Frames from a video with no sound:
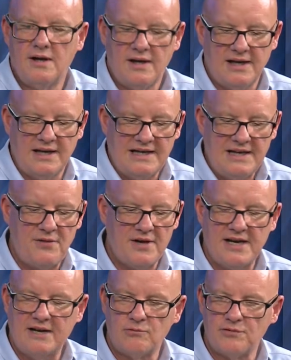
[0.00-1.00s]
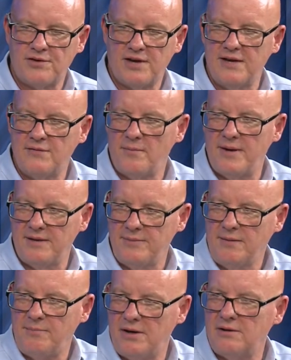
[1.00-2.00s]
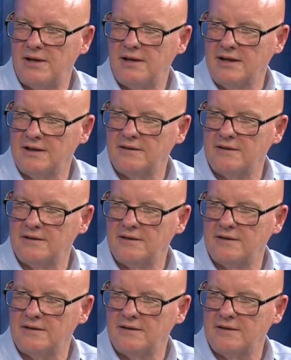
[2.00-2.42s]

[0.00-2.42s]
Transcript: anything that will save a baby, period, end of